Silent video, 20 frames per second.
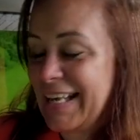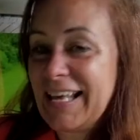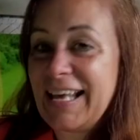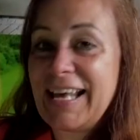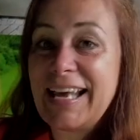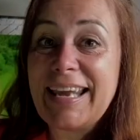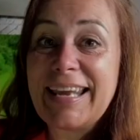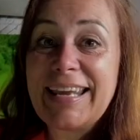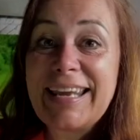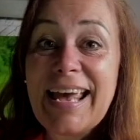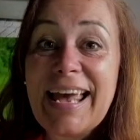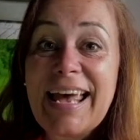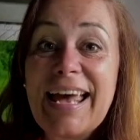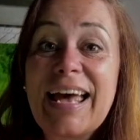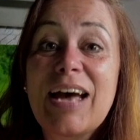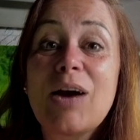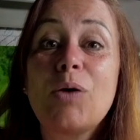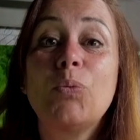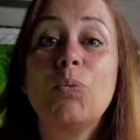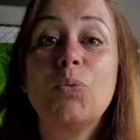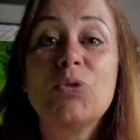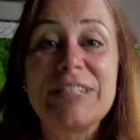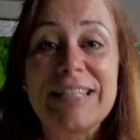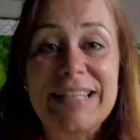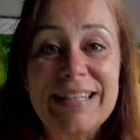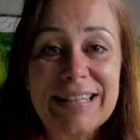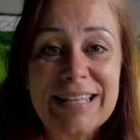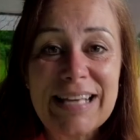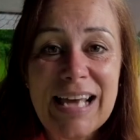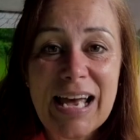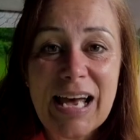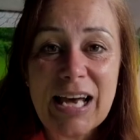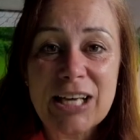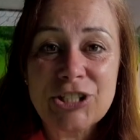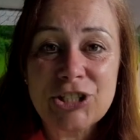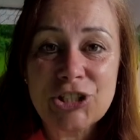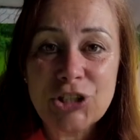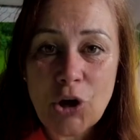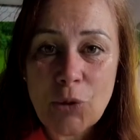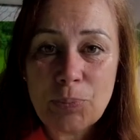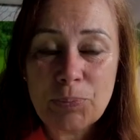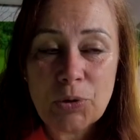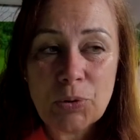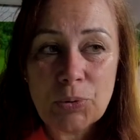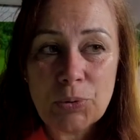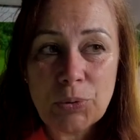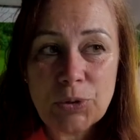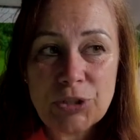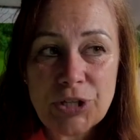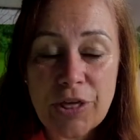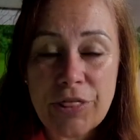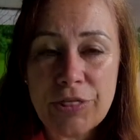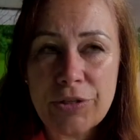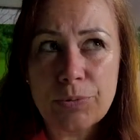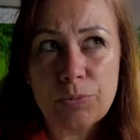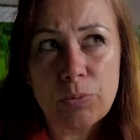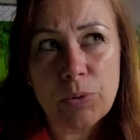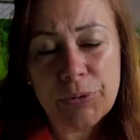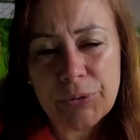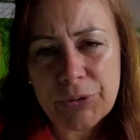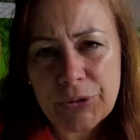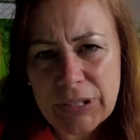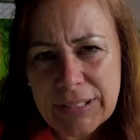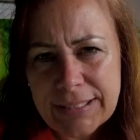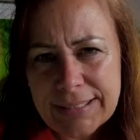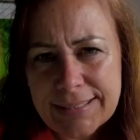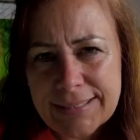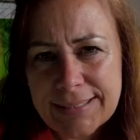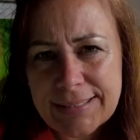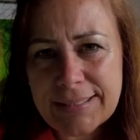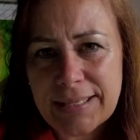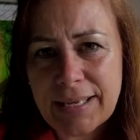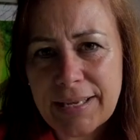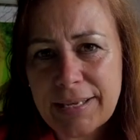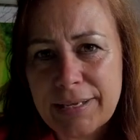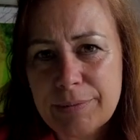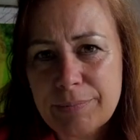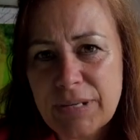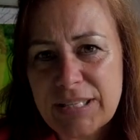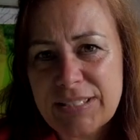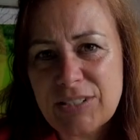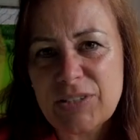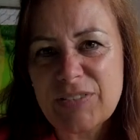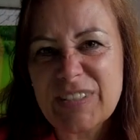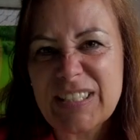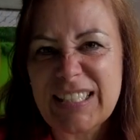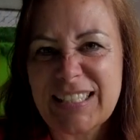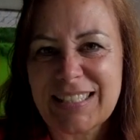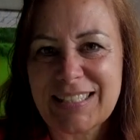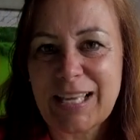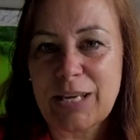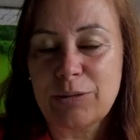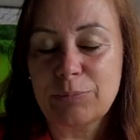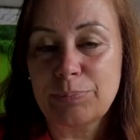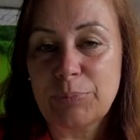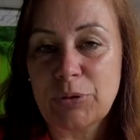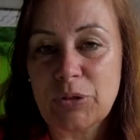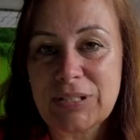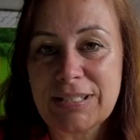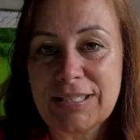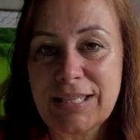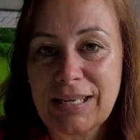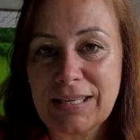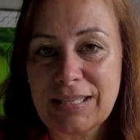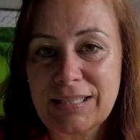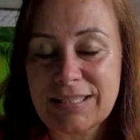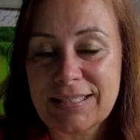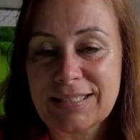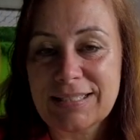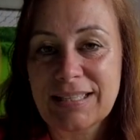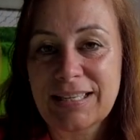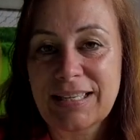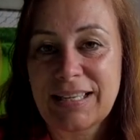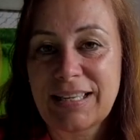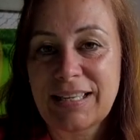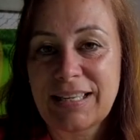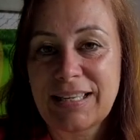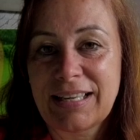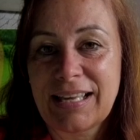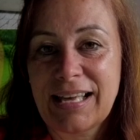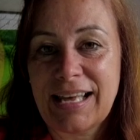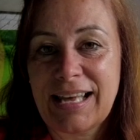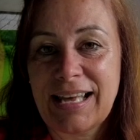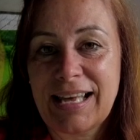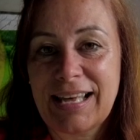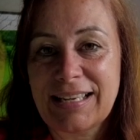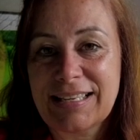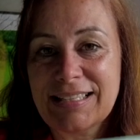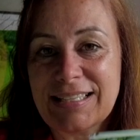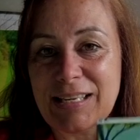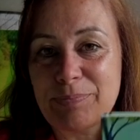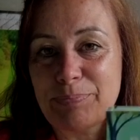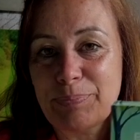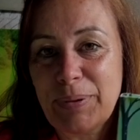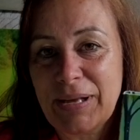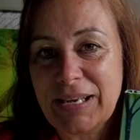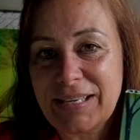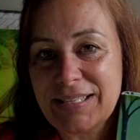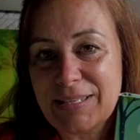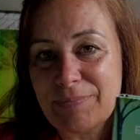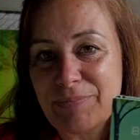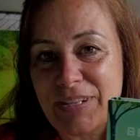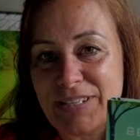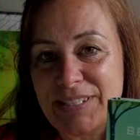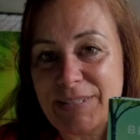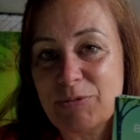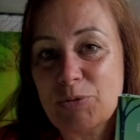I was in a shop called The Works, sort of a discount booksellers, and I picked up this.